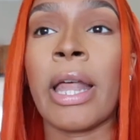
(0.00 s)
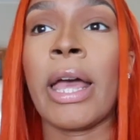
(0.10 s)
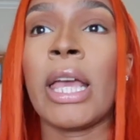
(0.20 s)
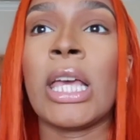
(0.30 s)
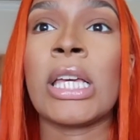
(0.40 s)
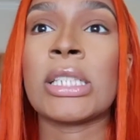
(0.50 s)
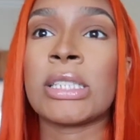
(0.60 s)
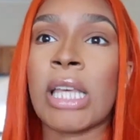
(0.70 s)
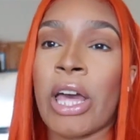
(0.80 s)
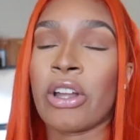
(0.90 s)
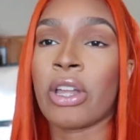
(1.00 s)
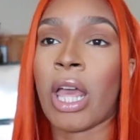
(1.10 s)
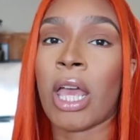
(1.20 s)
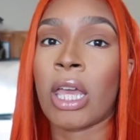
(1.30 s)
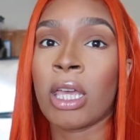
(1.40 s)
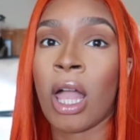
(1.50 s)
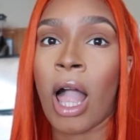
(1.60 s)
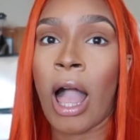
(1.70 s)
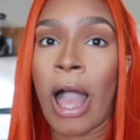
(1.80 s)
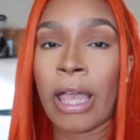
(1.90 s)
today is Saturday.
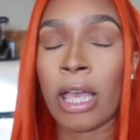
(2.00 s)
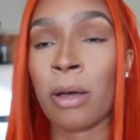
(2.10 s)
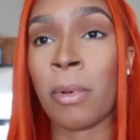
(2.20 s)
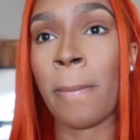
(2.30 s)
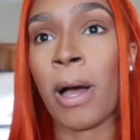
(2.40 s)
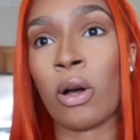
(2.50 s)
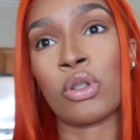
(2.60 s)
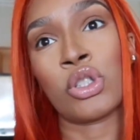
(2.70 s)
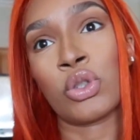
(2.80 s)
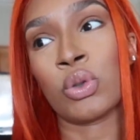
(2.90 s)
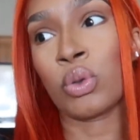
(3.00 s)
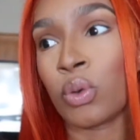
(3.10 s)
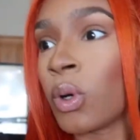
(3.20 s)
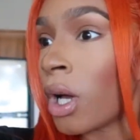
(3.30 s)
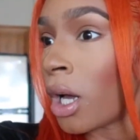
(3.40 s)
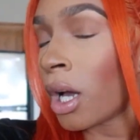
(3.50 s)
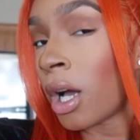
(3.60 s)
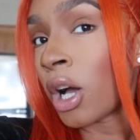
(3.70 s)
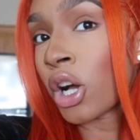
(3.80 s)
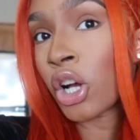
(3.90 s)
I am about to
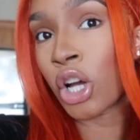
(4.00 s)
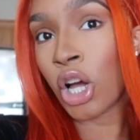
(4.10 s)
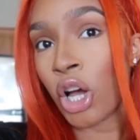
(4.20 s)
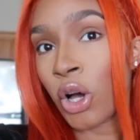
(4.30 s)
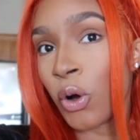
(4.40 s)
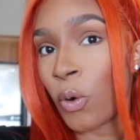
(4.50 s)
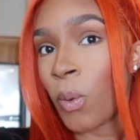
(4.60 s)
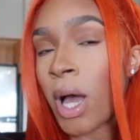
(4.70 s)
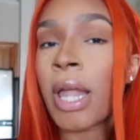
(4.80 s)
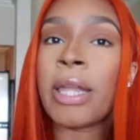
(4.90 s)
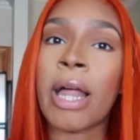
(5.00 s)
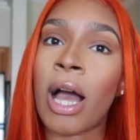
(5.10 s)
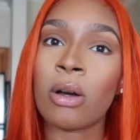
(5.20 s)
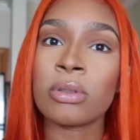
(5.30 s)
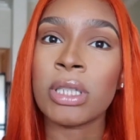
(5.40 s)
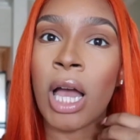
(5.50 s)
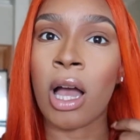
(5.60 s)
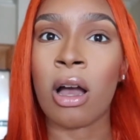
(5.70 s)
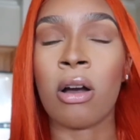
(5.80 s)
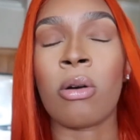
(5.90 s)
go
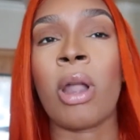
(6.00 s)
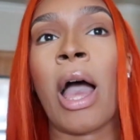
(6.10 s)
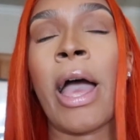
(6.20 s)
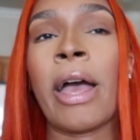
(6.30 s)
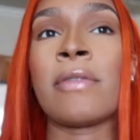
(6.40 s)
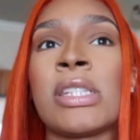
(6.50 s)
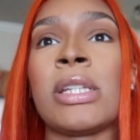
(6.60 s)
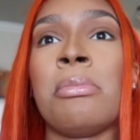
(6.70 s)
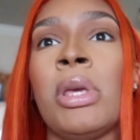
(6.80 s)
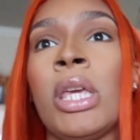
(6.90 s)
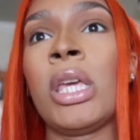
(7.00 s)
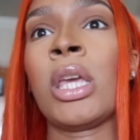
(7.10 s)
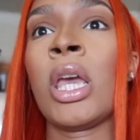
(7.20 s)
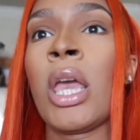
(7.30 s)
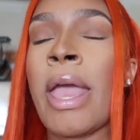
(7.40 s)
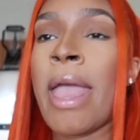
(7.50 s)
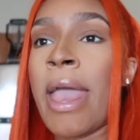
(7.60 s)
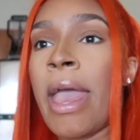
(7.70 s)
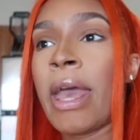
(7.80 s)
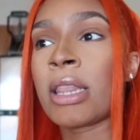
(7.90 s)
downtown. I have to meet
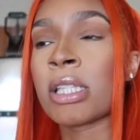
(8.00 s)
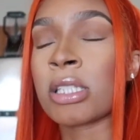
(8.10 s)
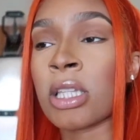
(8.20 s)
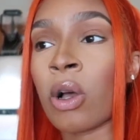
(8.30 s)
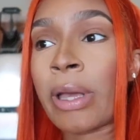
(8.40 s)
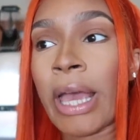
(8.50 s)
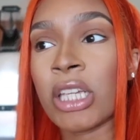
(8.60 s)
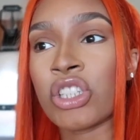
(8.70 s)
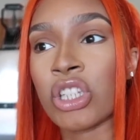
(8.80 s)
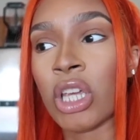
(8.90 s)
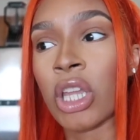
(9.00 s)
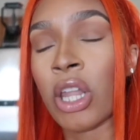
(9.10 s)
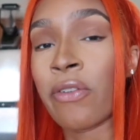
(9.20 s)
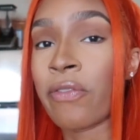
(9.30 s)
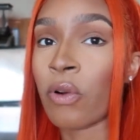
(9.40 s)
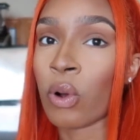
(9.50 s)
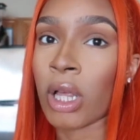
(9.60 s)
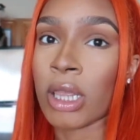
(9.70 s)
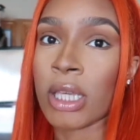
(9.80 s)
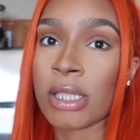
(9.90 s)
at this location
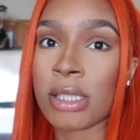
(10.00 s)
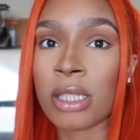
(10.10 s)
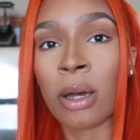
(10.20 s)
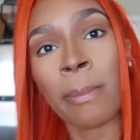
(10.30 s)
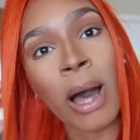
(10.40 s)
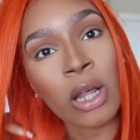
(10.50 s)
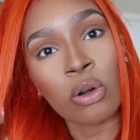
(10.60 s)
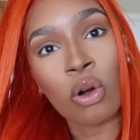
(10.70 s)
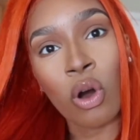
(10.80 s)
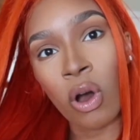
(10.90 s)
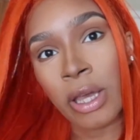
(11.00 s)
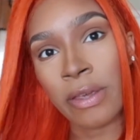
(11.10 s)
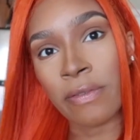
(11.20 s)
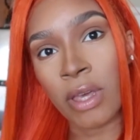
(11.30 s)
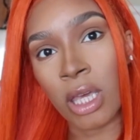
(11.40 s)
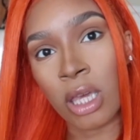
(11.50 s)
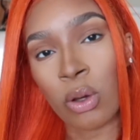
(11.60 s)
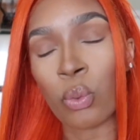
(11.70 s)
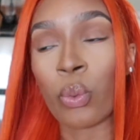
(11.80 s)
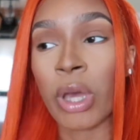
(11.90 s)
for this model call
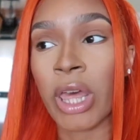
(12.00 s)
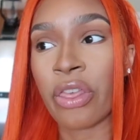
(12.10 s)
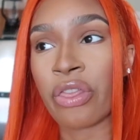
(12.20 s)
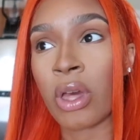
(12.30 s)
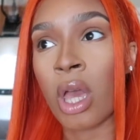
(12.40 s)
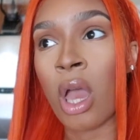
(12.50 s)
event with